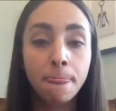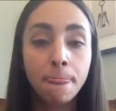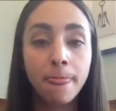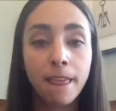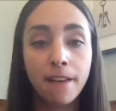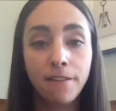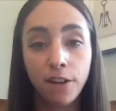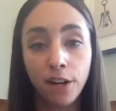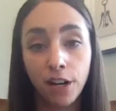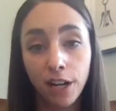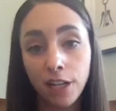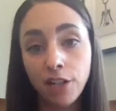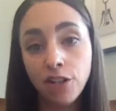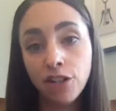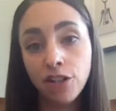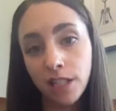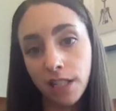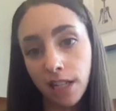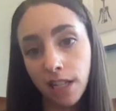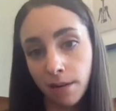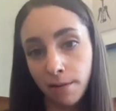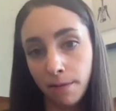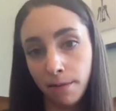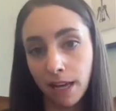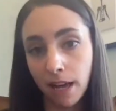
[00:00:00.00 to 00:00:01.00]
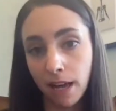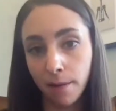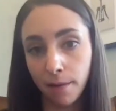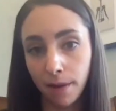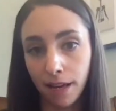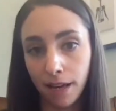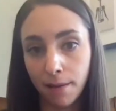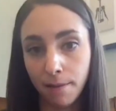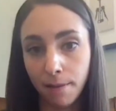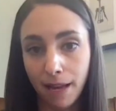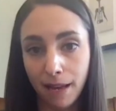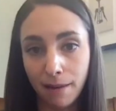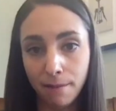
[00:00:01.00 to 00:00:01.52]
If you're interested in
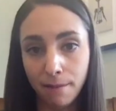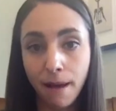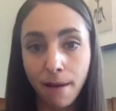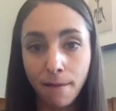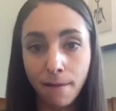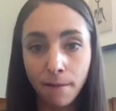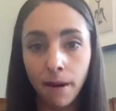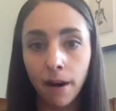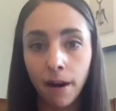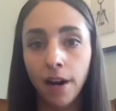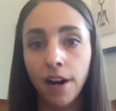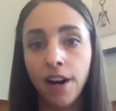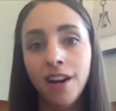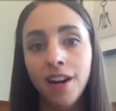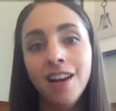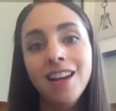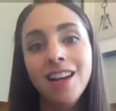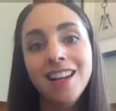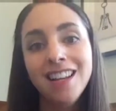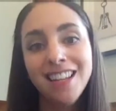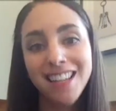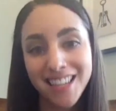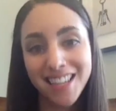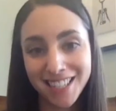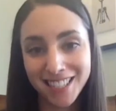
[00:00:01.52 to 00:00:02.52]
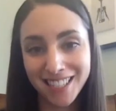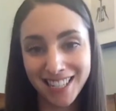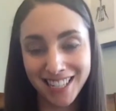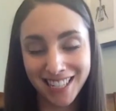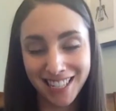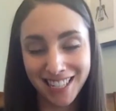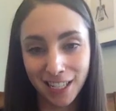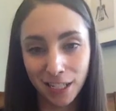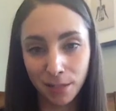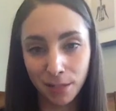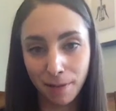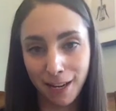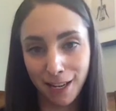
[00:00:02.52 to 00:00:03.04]
becoming a paid member, here's the
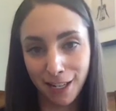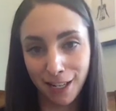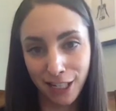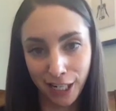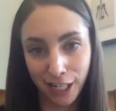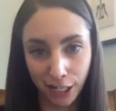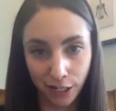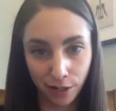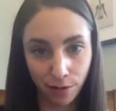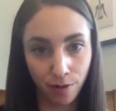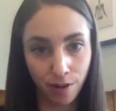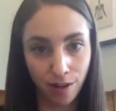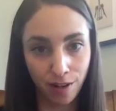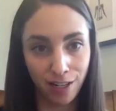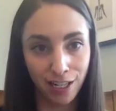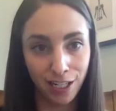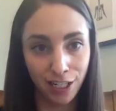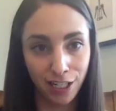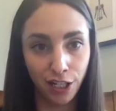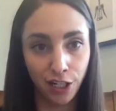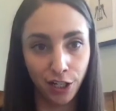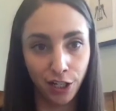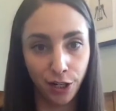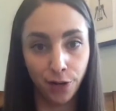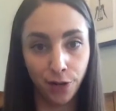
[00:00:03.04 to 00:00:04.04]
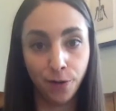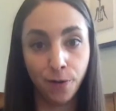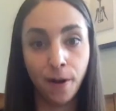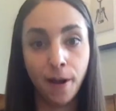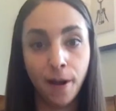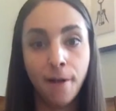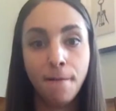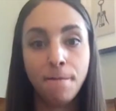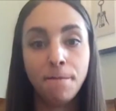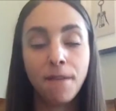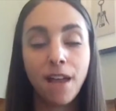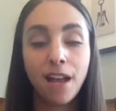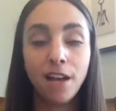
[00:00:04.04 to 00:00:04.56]
sales page, here's what you need to do.
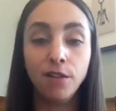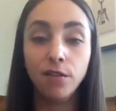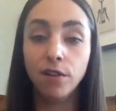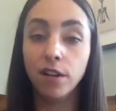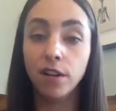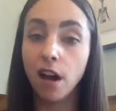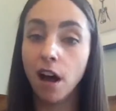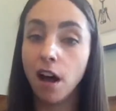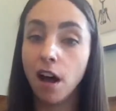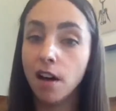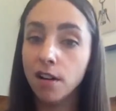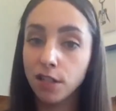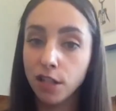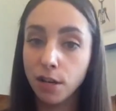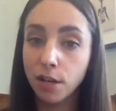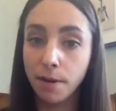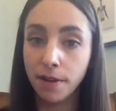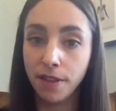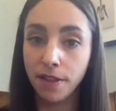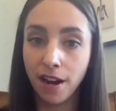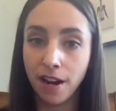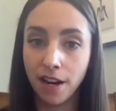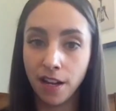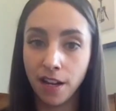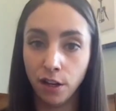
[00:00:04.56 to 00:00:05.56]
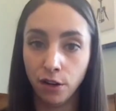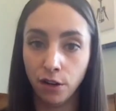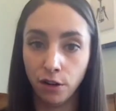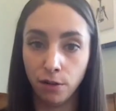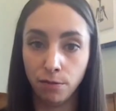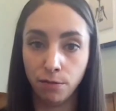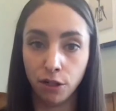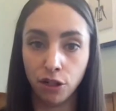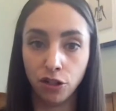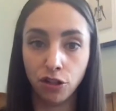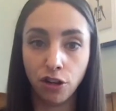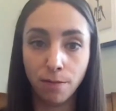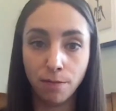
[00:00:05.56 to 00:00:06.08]
And you can also put that in the group
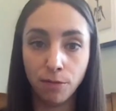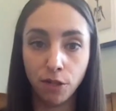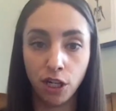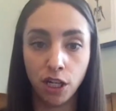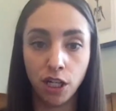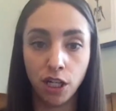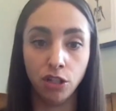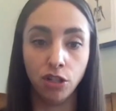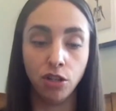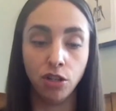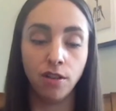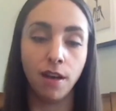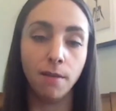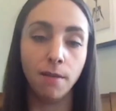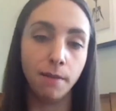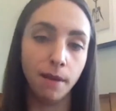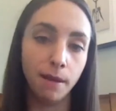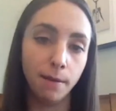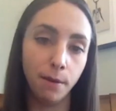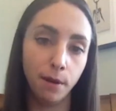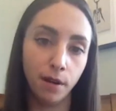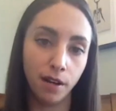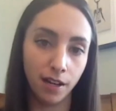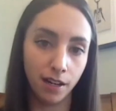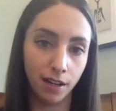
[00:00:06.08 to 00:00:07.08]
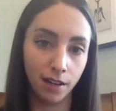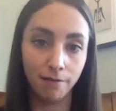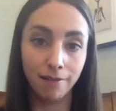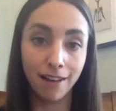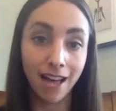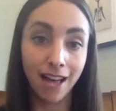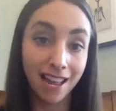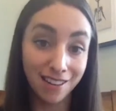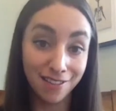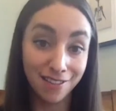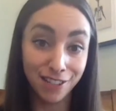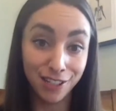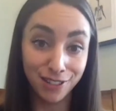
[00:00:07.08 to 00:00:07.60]
description so that people can
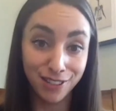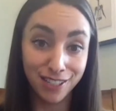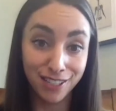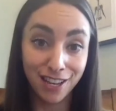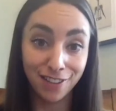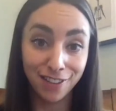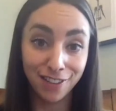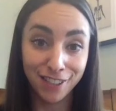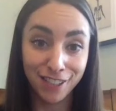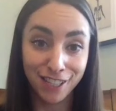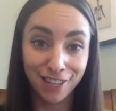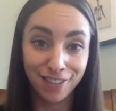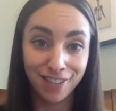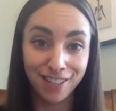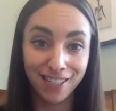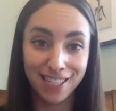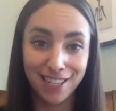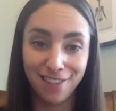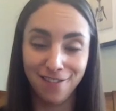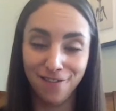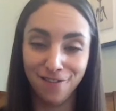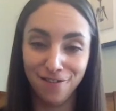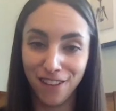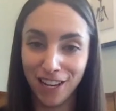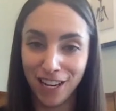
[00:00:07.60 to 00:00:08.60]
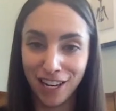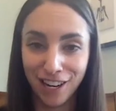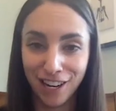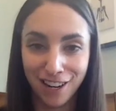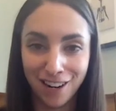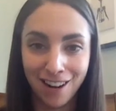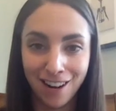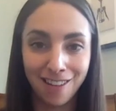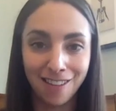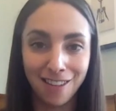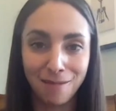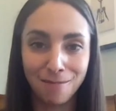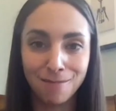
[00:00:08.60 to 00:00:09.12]
kind of do self-service and figure it
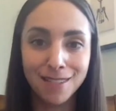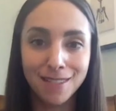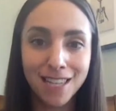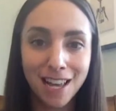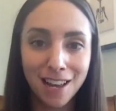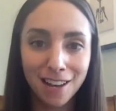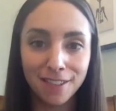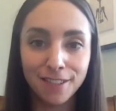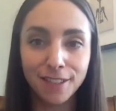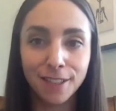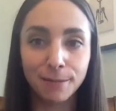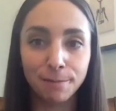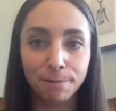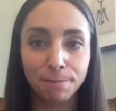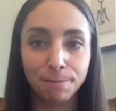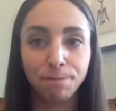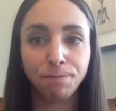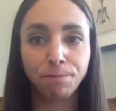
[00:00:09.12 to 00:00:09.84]
out themselves.